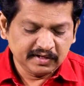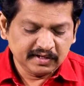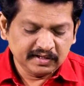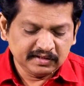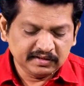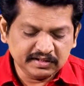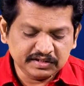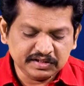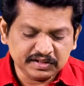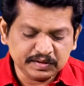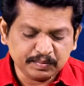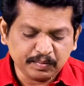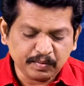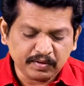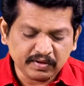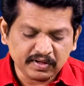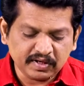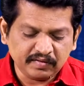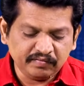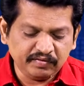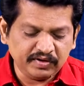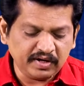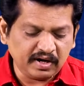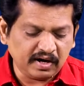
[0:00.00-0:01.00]
This is part
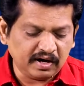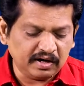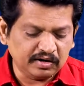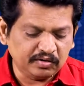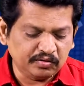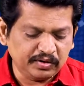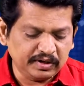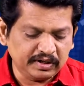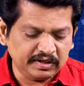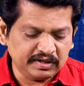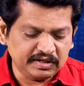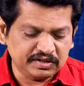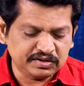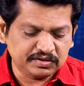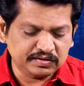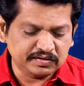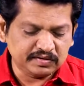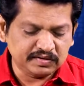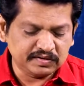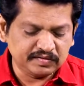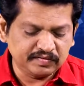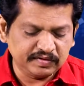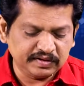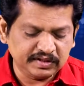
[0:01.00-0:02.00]
of the ongoing
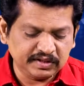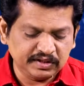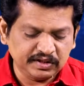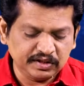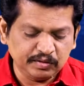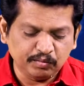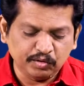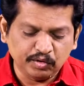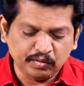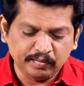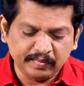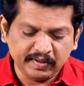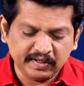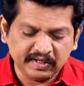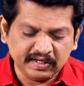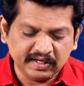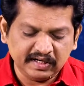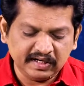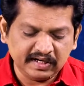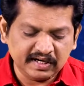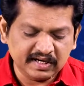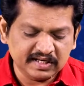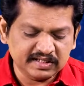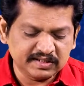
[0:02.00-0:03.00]
discourse within the movement and
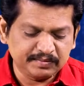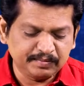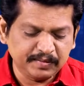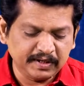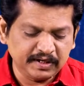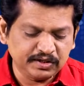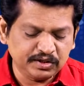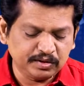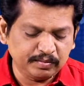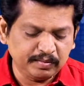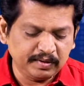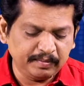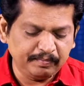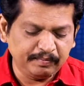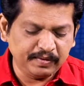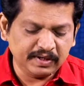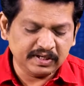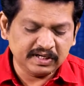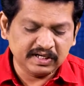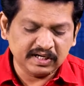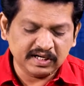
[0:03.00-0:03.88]
it has been to be big